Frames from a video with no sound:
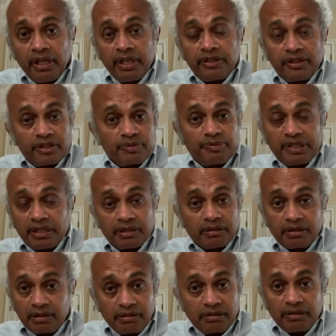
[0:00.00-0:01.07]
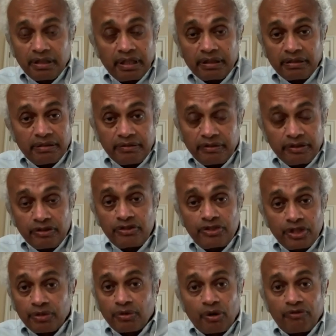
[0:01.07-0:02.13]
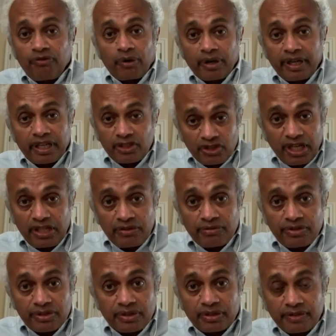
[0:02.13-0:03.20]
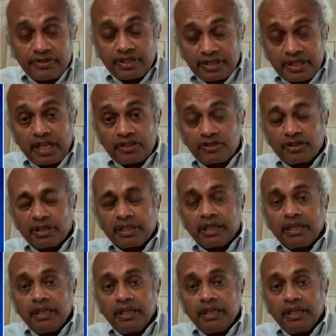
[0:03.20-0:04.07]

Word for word: There's been a, a zero foreign exchange reserves essentially.